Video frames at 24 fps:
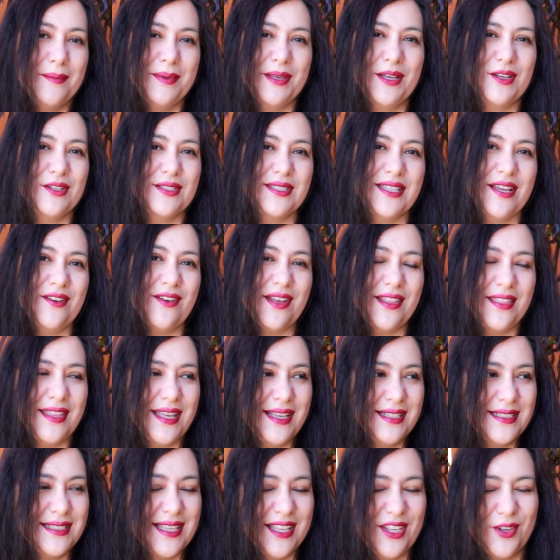because there are
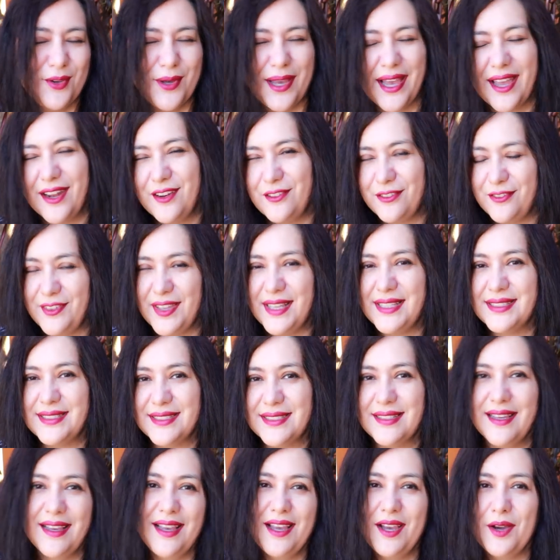things that you can
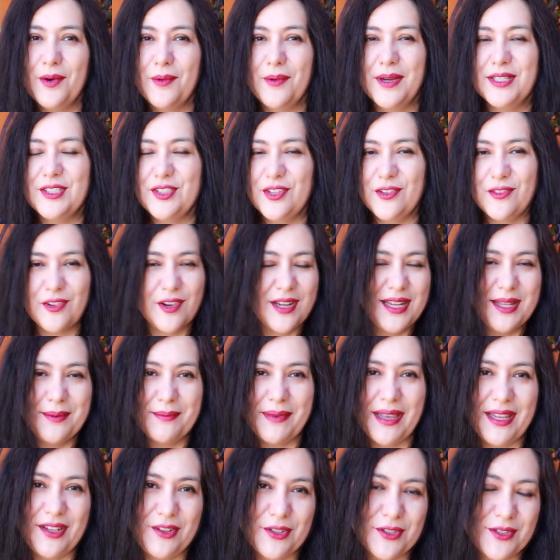fix once you've already
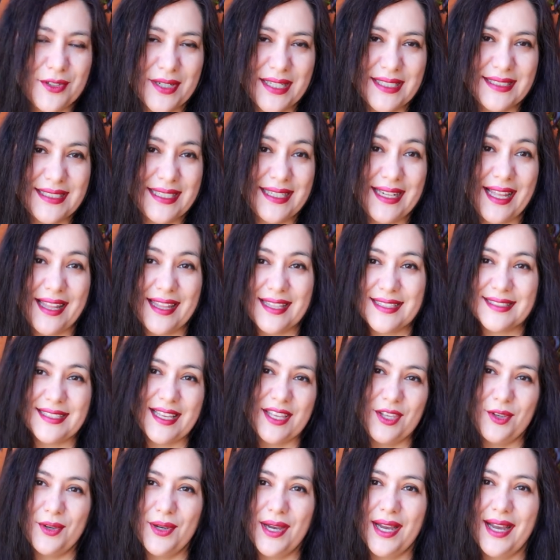made your dress and others
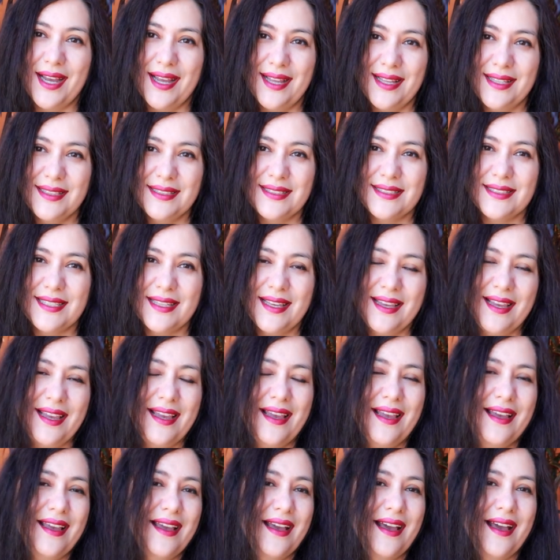that you can't
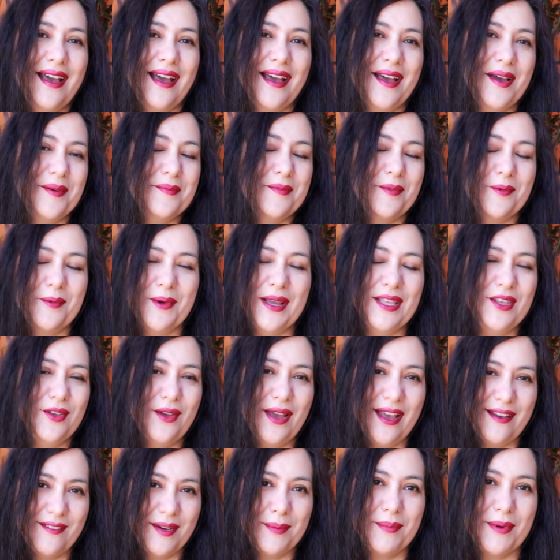um, when
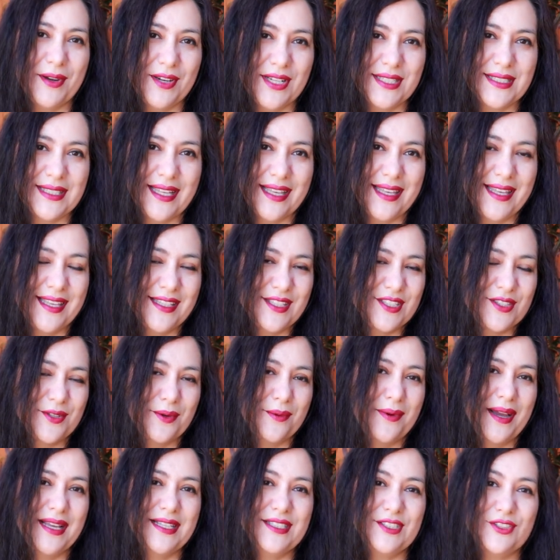you have a bodice that hits
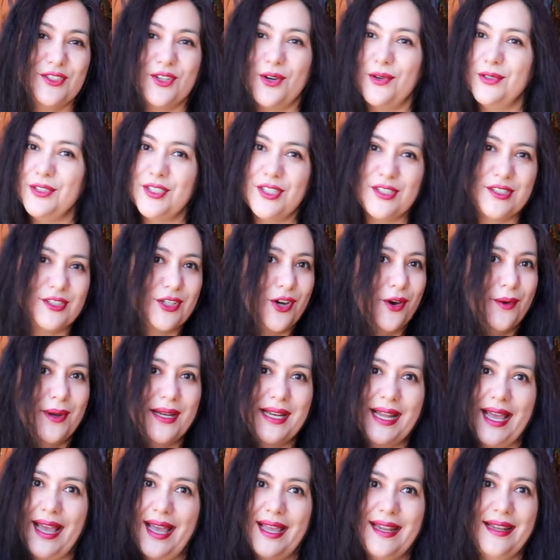the waist, don't just go
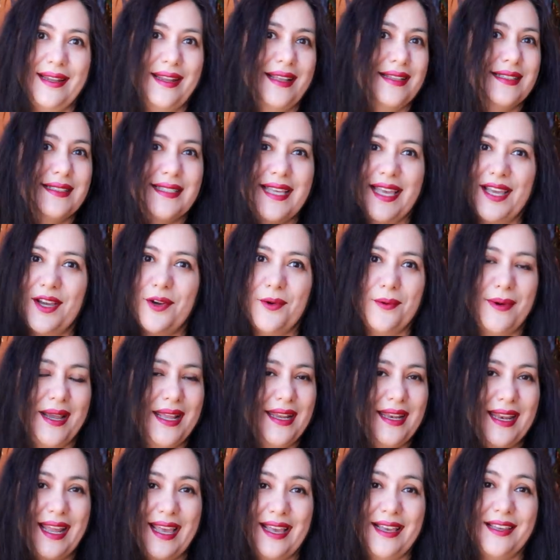and add and take
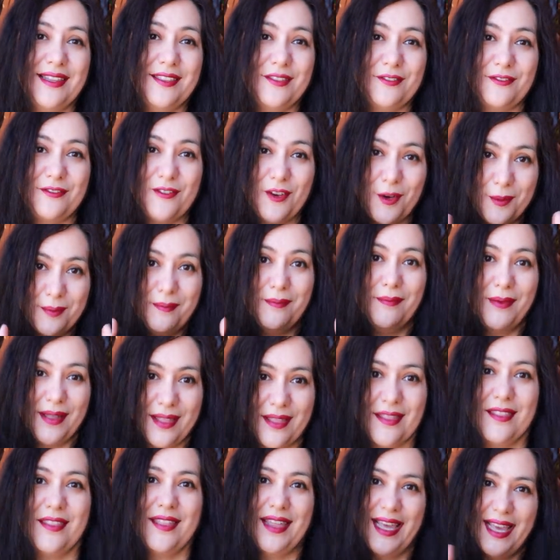away length from
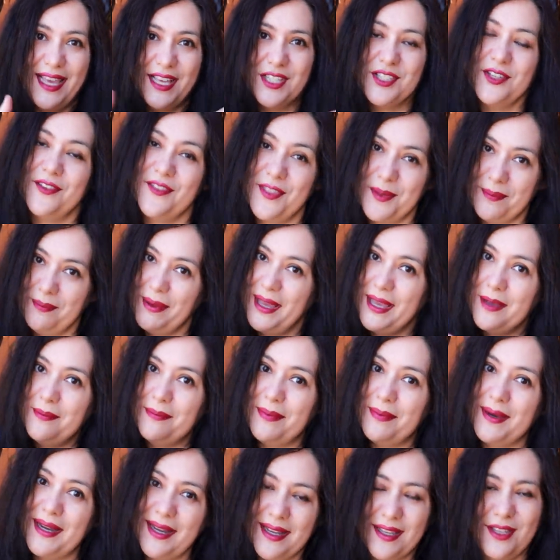the edge of the
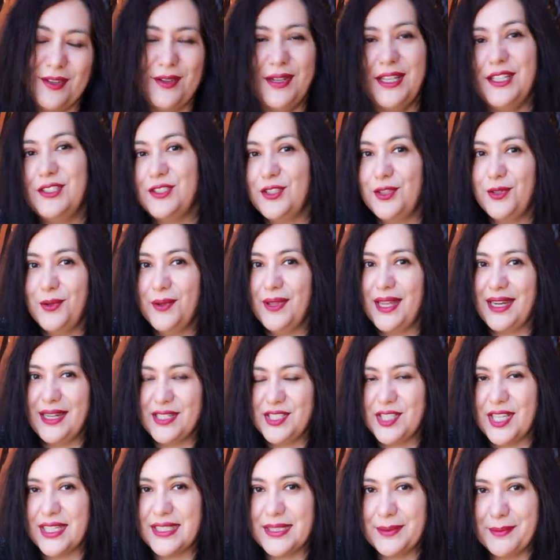paper. You need to do that
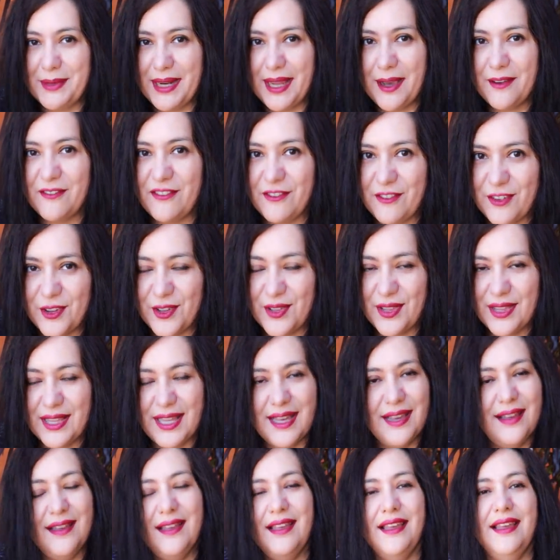adjustment up
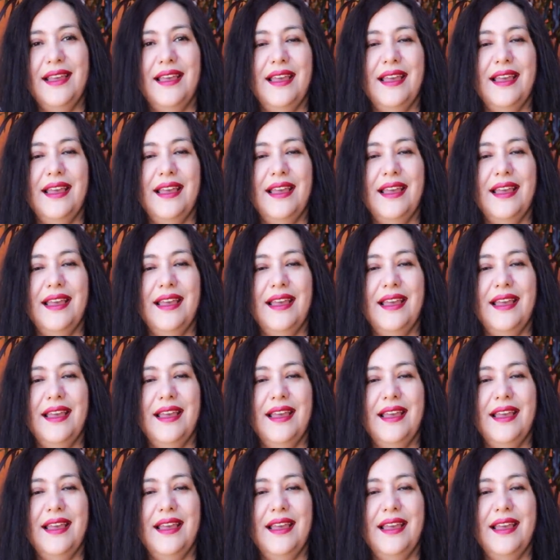further.